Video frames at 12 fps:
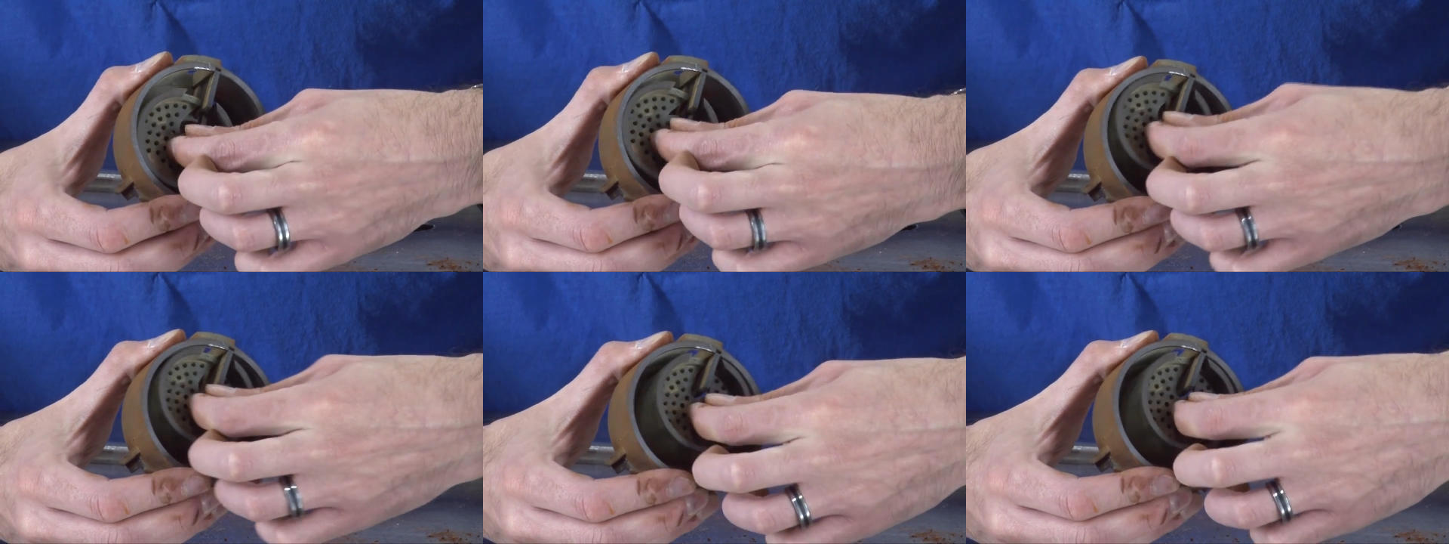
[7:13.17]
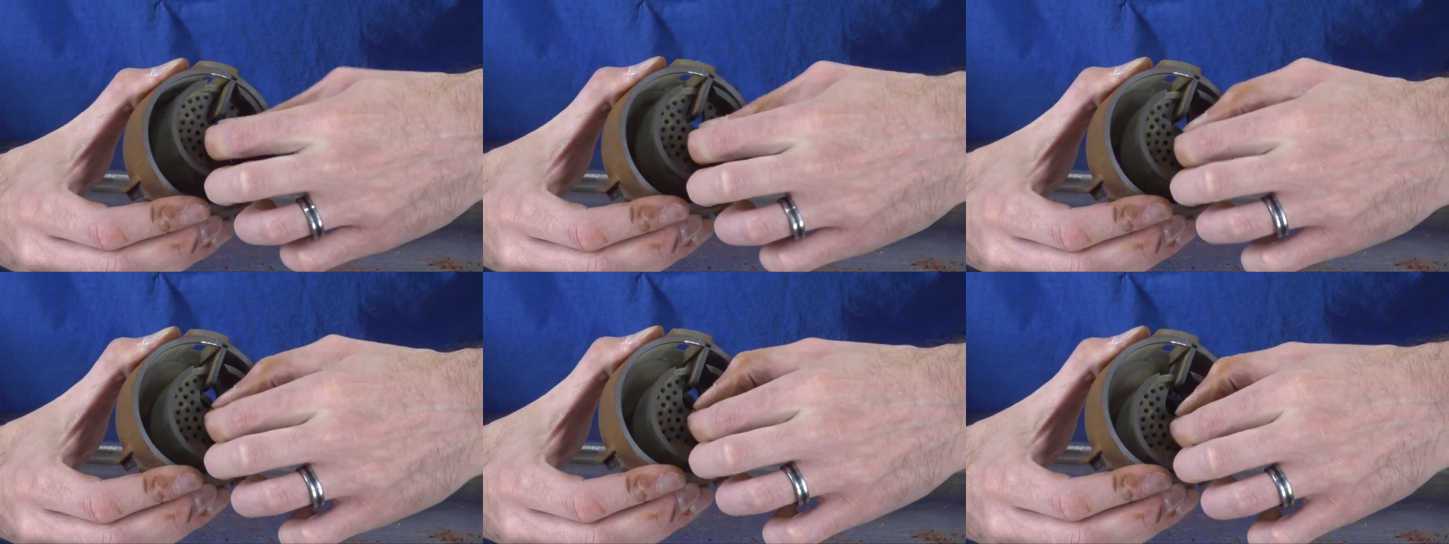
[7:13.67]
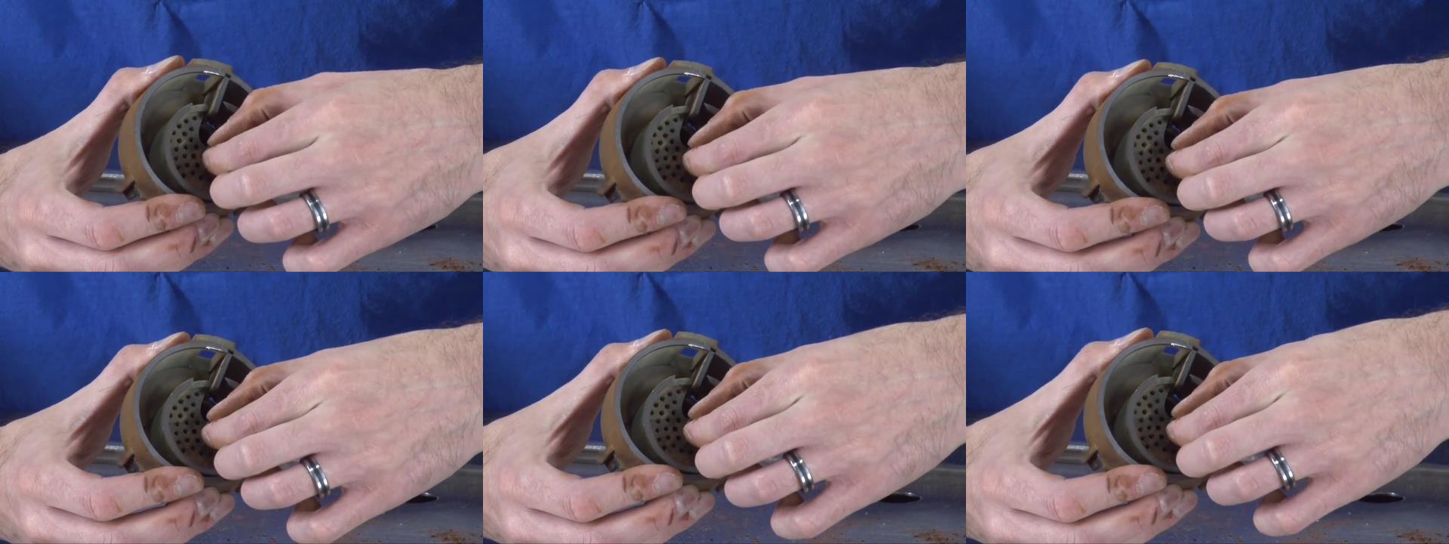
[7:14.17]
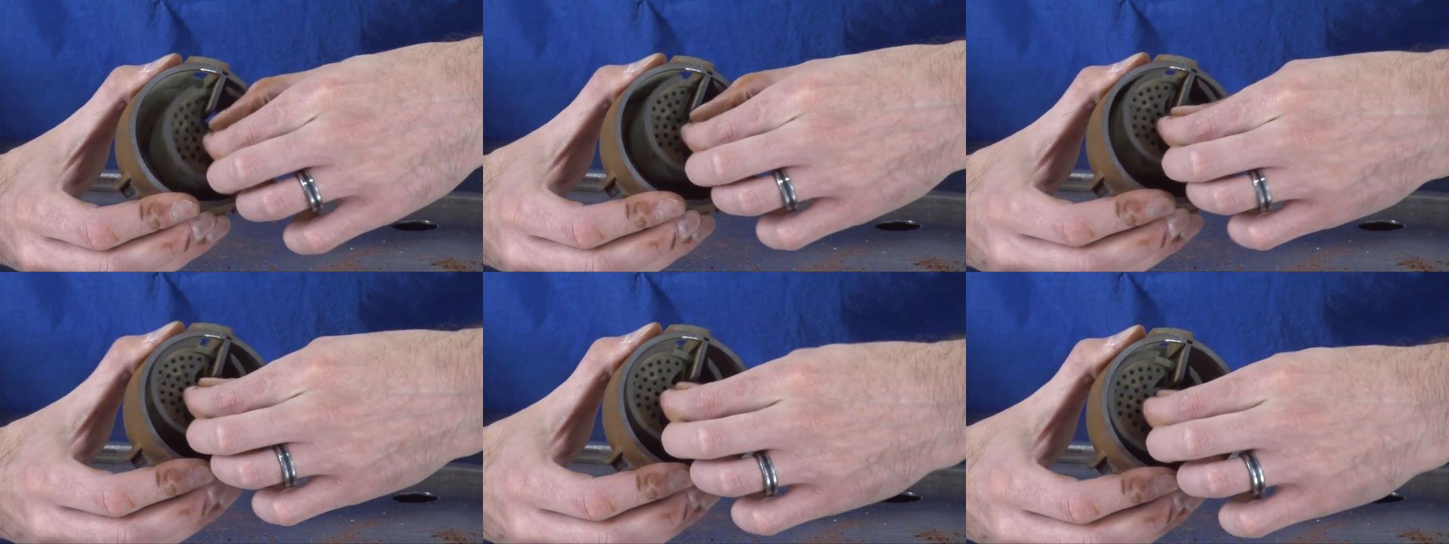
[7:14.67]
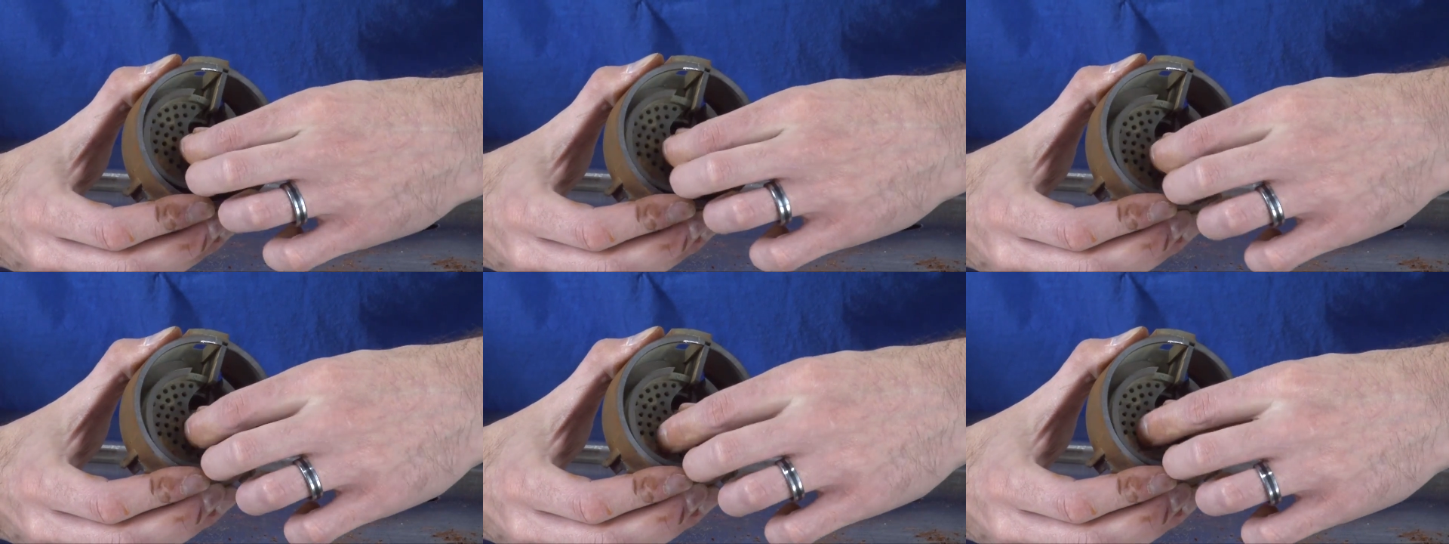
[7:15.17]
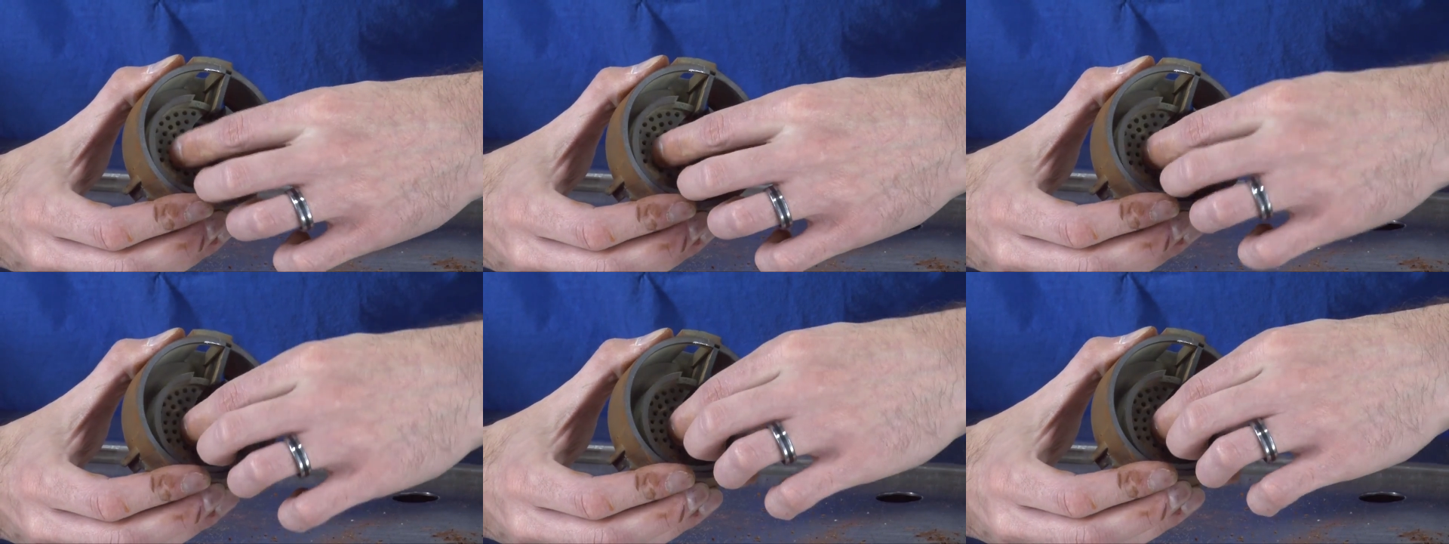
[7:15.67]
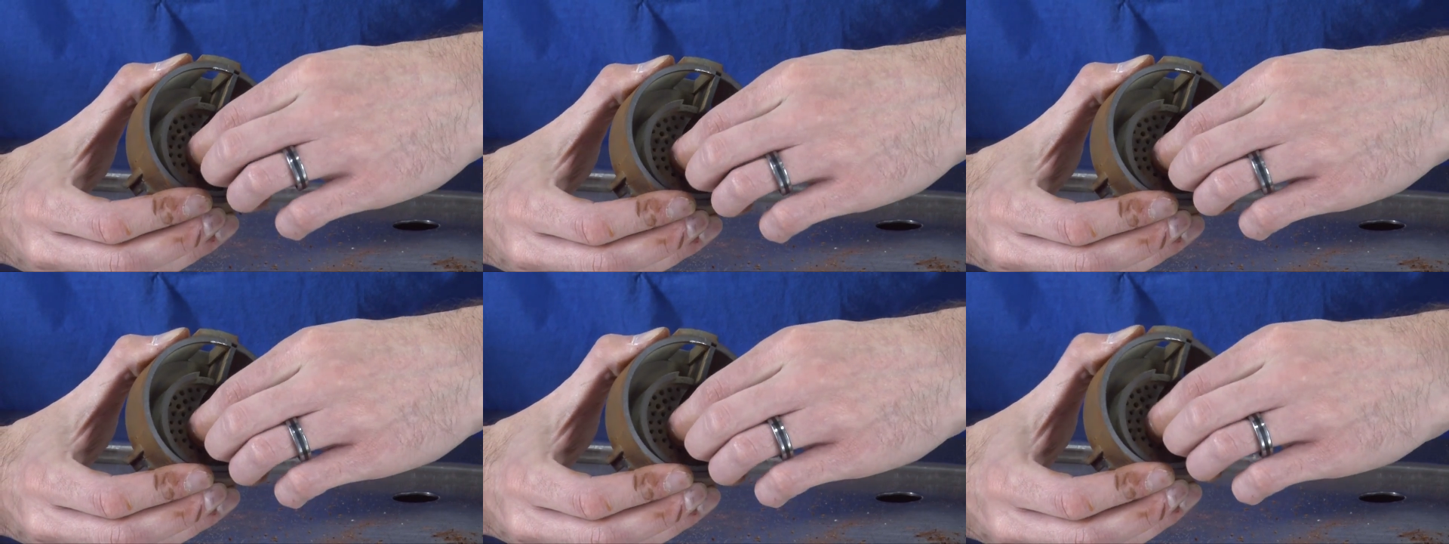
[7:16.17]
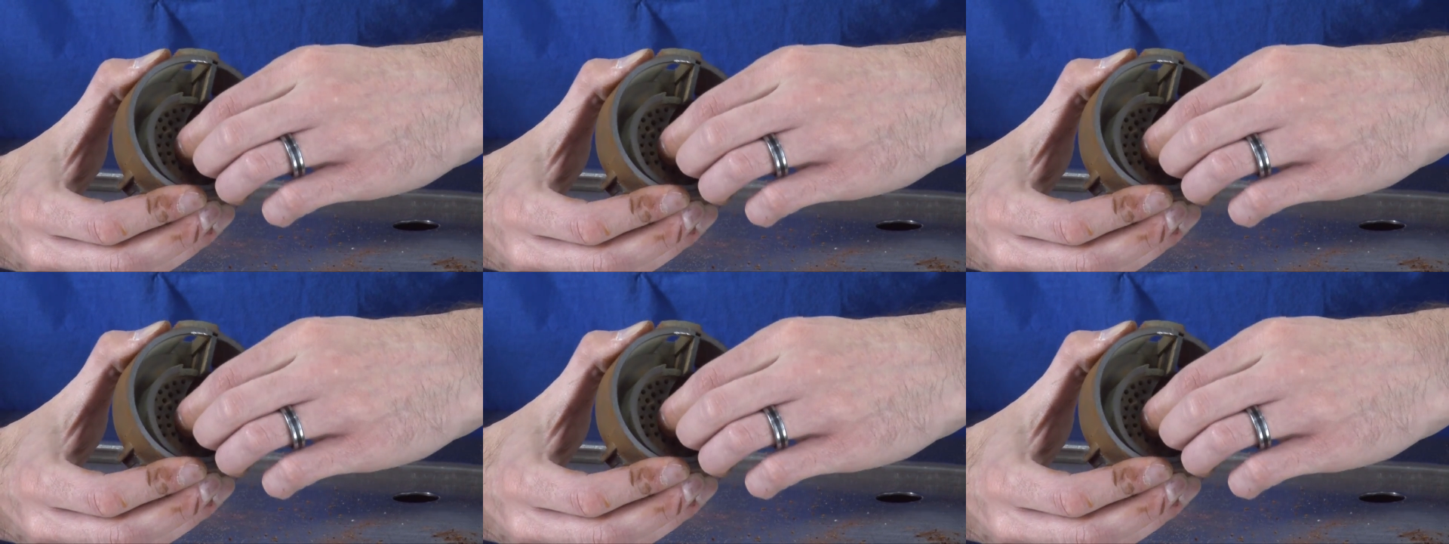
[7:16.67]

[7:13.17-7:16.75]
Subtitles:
(no speaker visible)